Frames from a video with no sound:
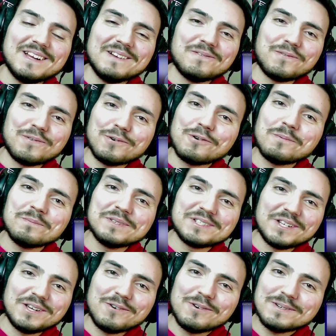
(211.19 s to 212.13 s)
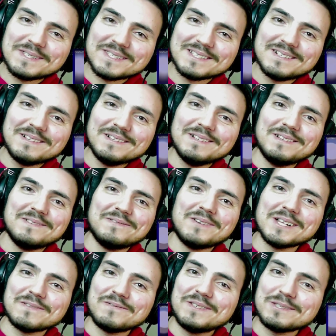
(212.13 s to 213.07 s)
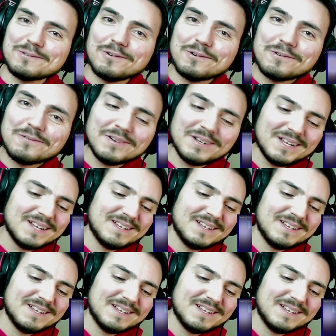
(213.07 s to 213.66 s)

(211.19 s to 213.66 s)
From the rehearsal, what we saw,